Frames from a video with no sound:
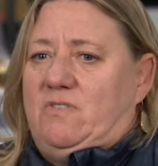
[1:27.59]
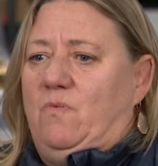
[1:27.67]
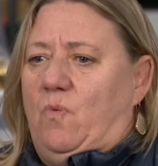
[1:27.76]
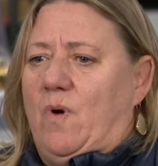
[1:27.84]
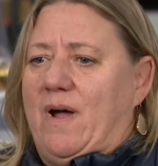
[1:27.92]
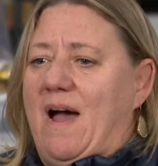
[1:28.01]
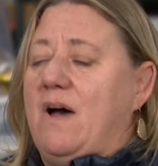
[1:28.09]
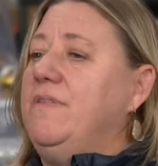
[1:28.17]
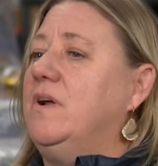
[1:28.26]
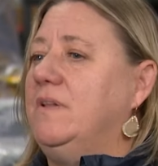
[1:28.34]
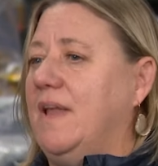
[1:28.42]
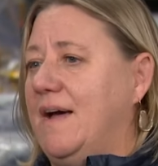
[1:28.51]
what, how
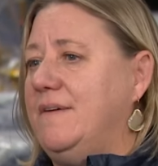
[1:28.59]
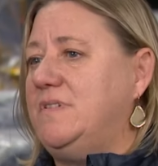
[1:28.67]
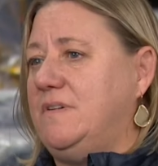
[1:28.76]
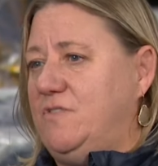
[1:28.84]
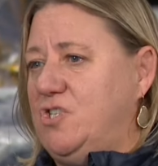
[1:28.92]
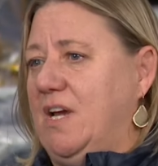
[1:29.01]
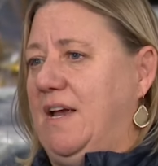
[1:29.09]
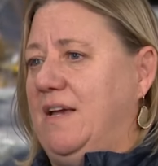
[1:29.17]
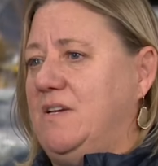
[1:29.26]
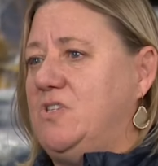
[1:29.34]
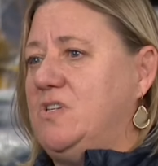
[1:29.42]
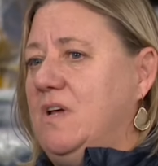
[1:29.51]
their lives have
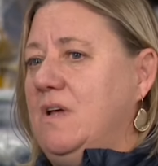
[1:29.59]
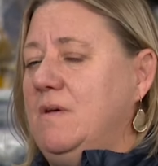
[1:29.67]
changed